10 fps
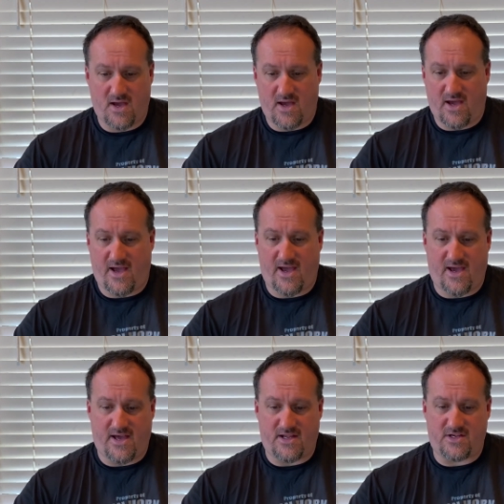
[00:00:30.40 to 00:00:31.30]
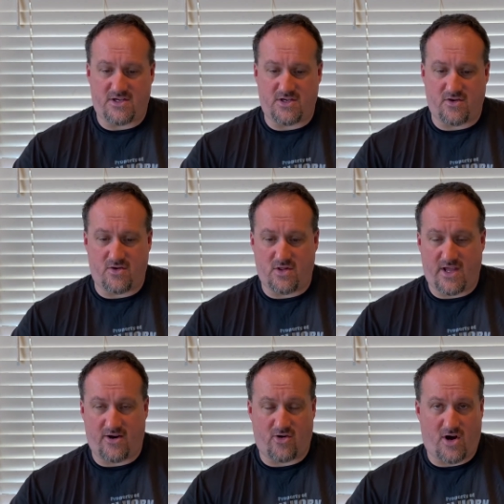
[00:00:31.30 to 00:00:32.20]
And
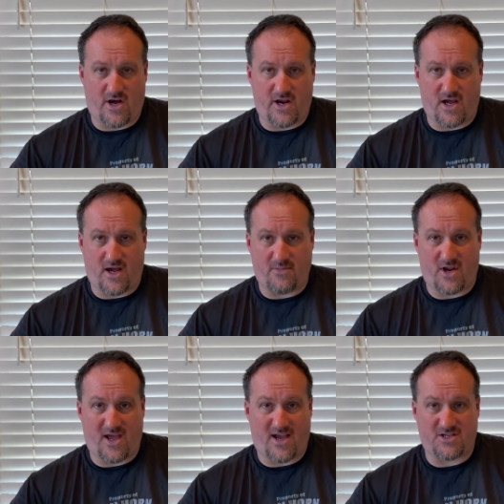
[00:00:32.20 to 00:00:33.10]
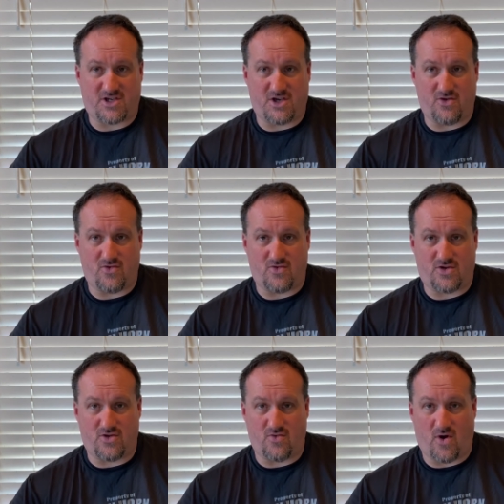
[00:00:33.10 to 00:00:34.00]
later on, I'm going to ask you
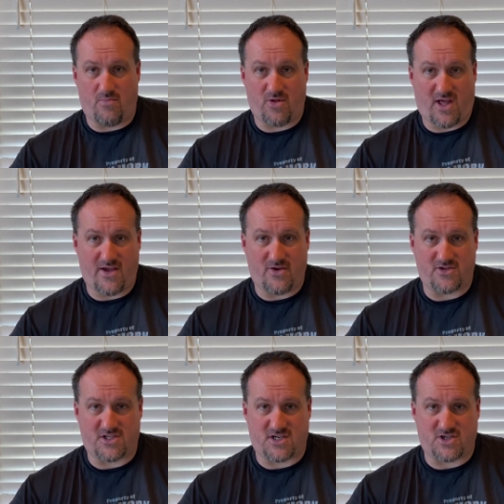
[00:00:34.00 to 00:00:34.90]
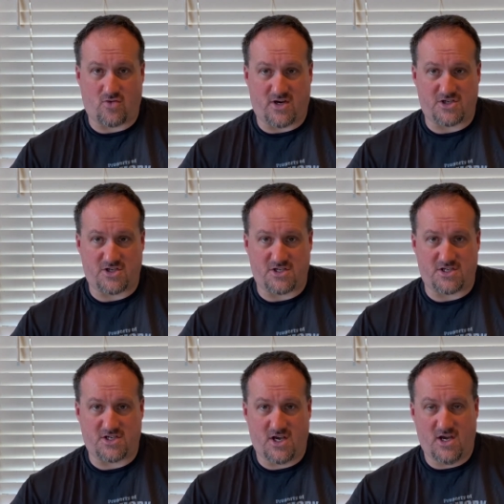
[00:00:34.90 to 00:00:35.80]
to apply those 6
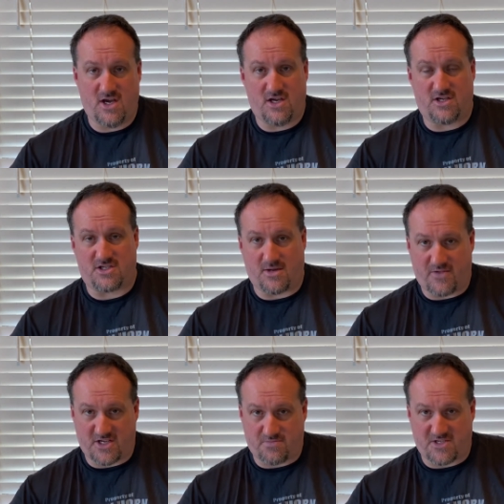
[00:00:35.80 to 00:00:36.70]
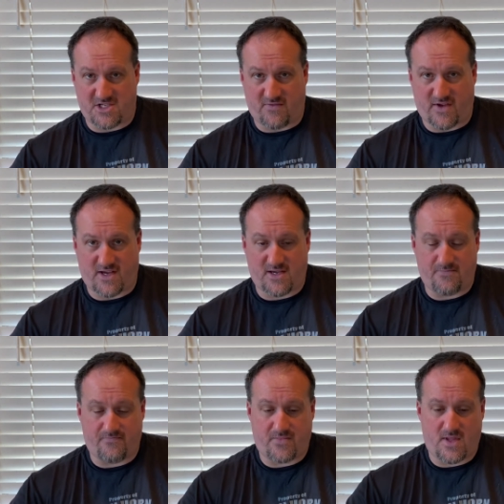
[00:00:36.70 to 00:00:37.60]
questions to something specific.
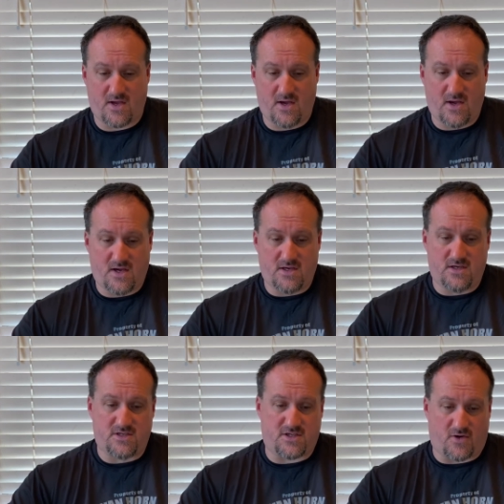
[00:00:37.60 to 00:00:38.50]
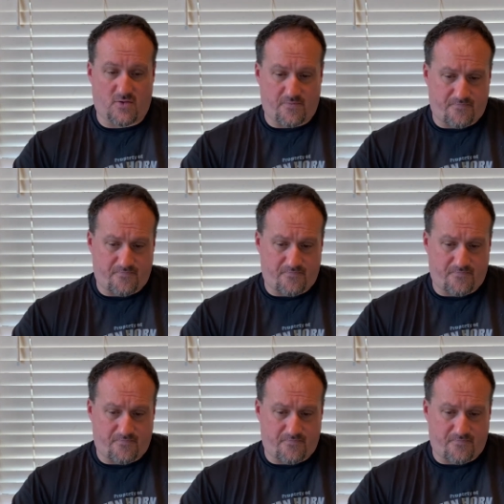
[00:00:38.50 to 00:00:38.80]
So